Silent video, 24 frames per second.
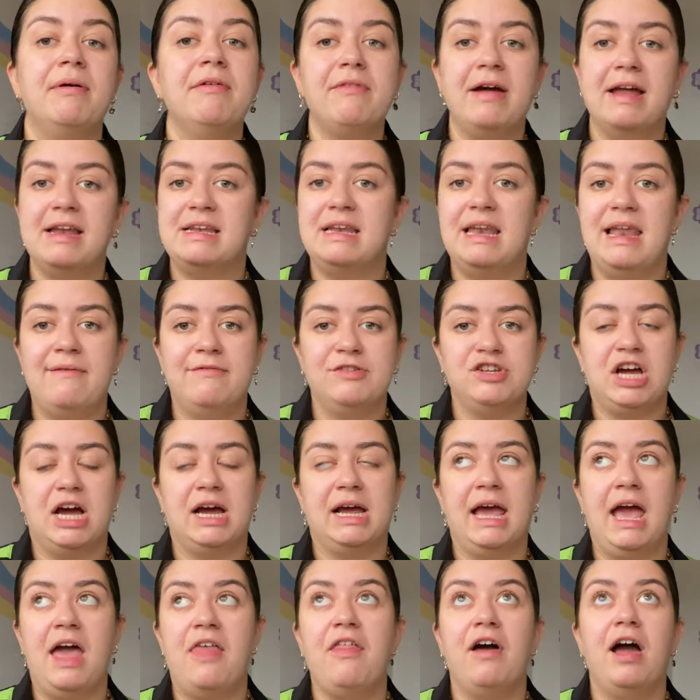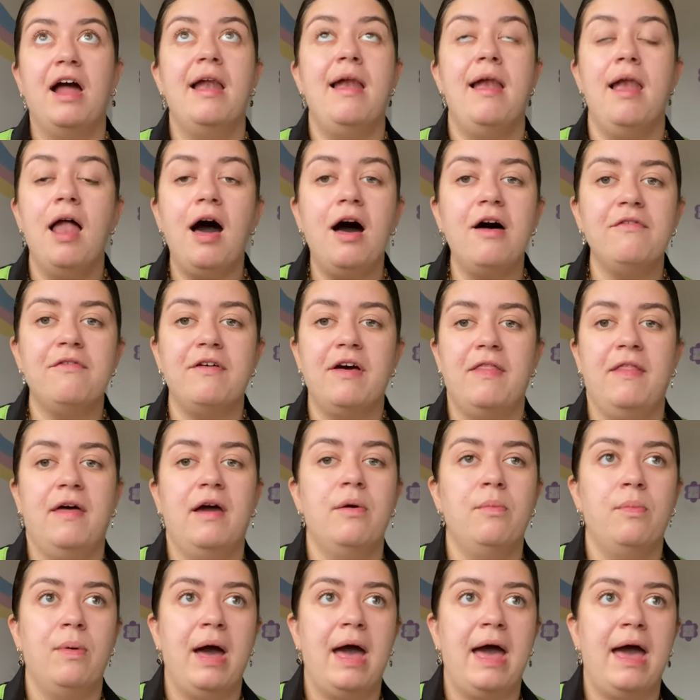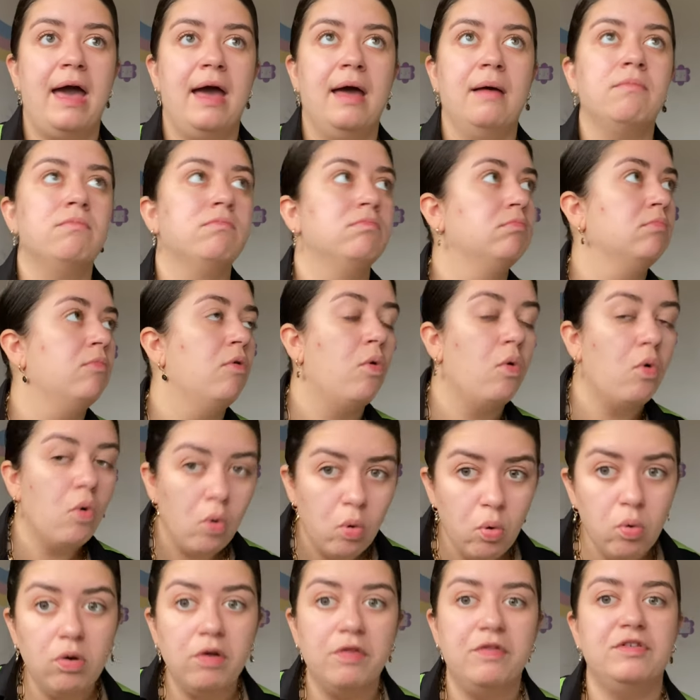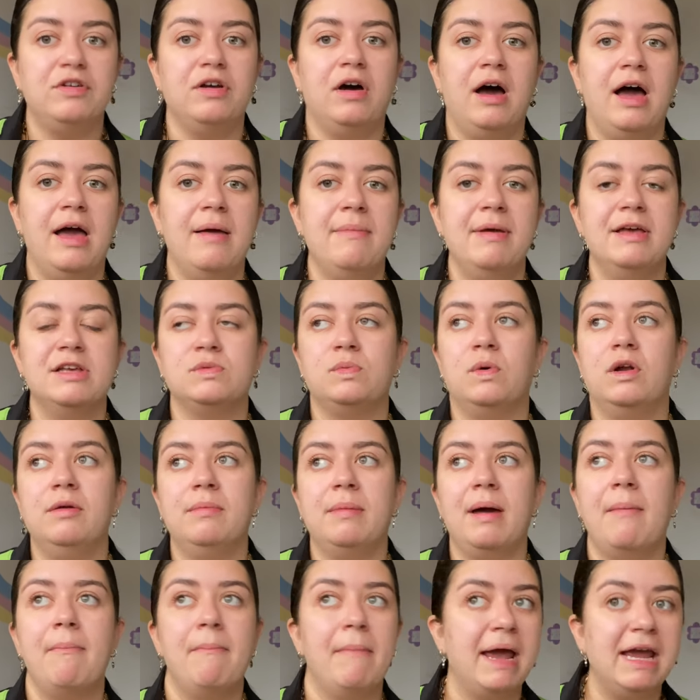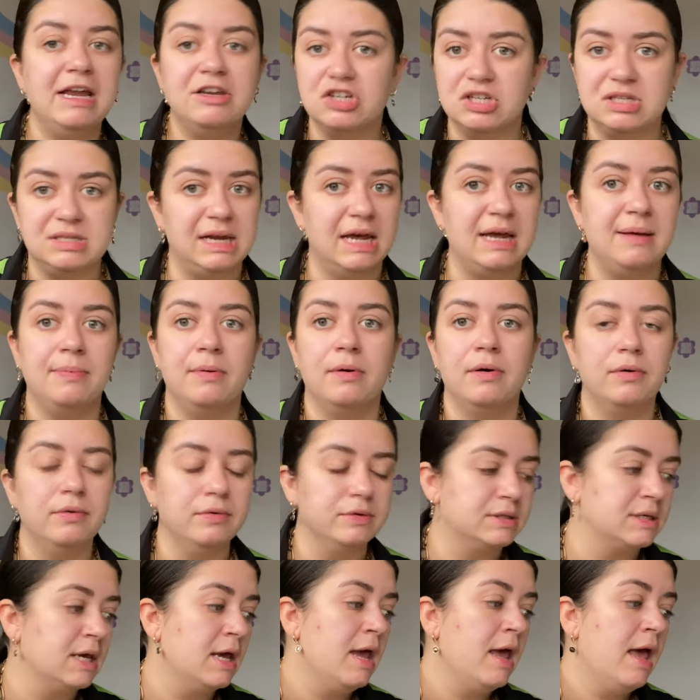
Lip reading: red leather jacket that I love and that I wear all of the time. It's one of my major staples.